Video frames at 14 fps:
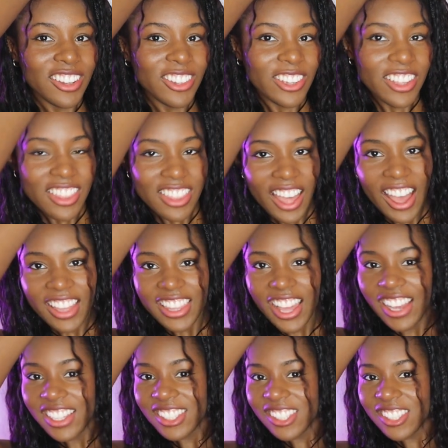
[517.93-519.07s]
Look at that,
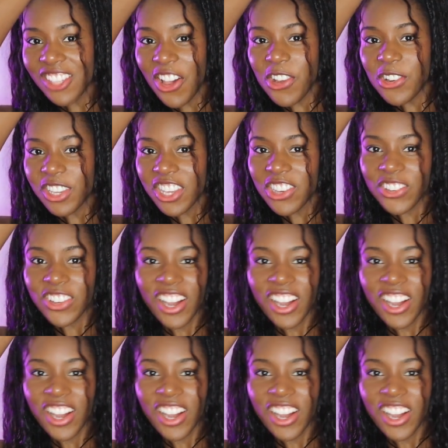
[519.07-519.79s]
that is so cute,